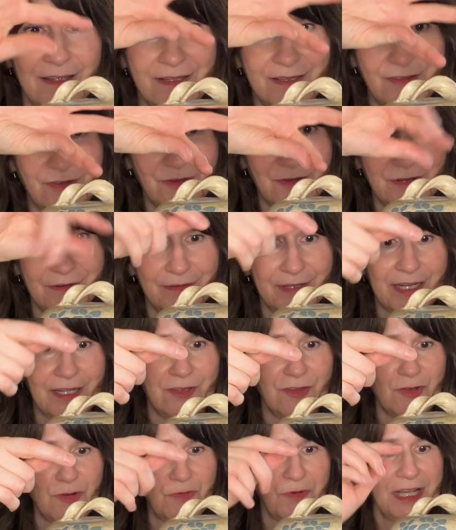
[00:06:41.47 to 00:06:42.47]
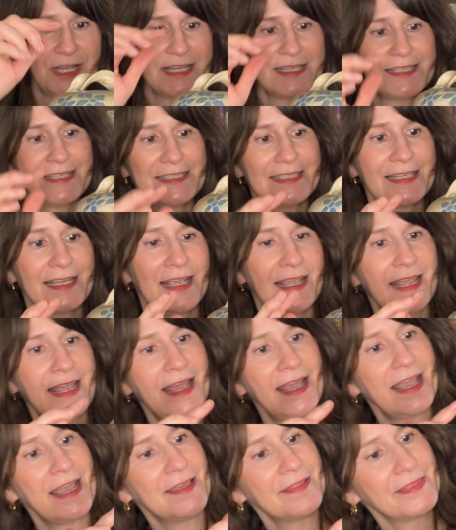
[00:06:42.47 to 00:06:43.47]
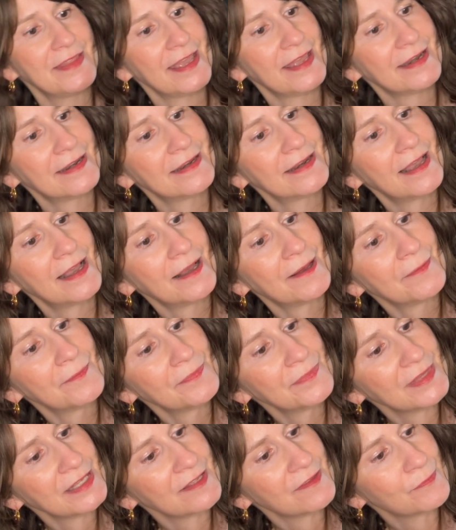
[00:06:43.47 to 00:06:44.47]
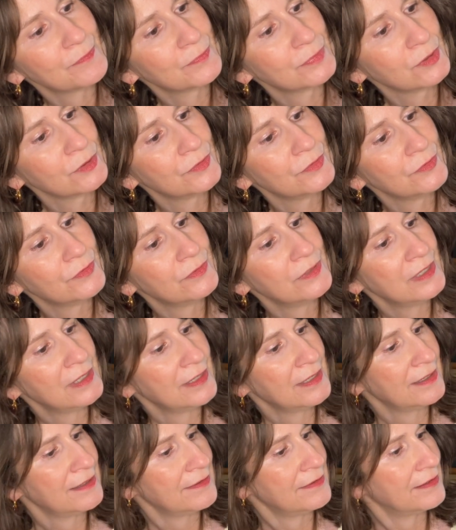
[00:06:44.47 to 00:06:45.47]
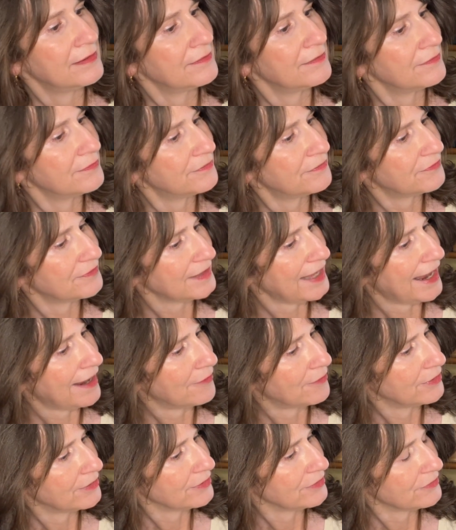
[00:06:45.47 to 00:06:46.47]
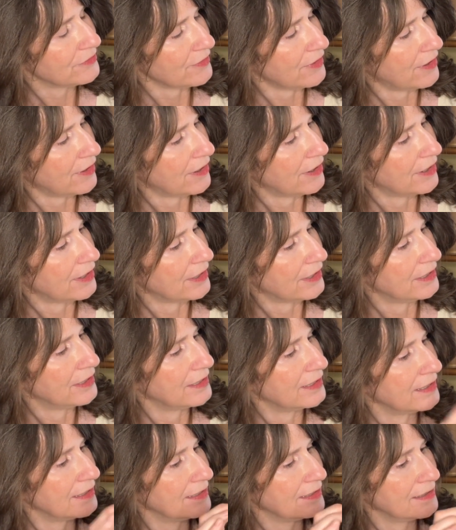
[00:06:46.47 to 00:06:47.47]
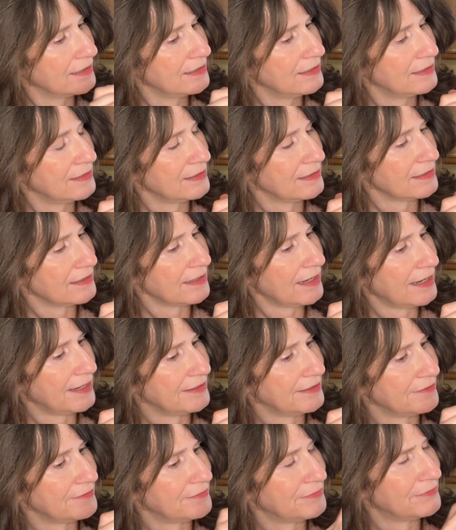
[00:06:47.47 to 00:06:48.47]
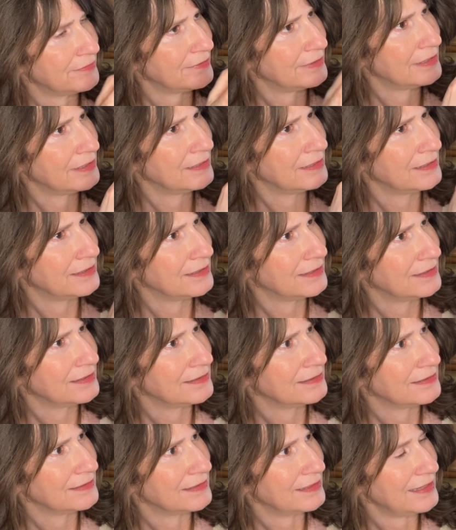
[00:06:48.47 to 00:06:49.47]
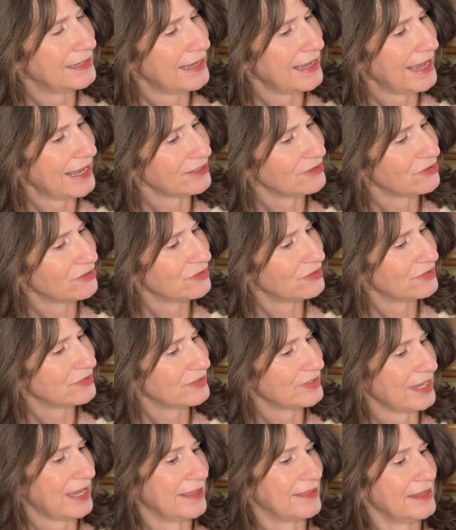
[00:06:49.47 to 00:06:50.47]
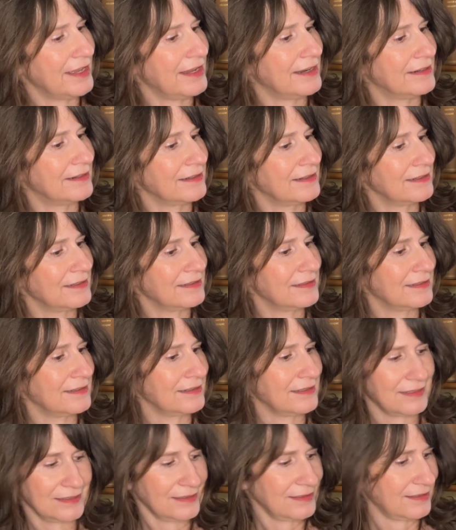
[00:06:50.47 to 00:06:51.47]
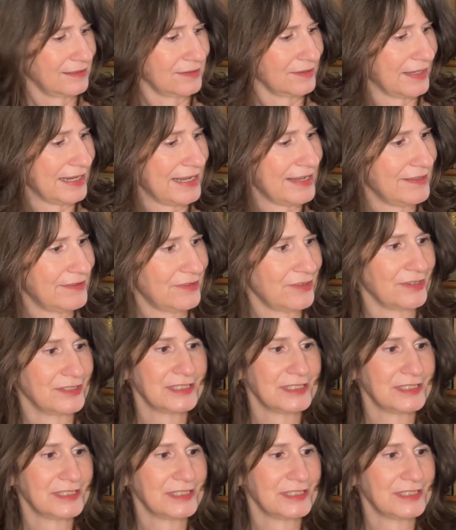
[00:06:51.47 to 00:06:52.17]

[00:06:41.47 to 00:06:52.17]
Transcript: It's sort of like a twist. And then these blue flowers are kind of etched and then glazed on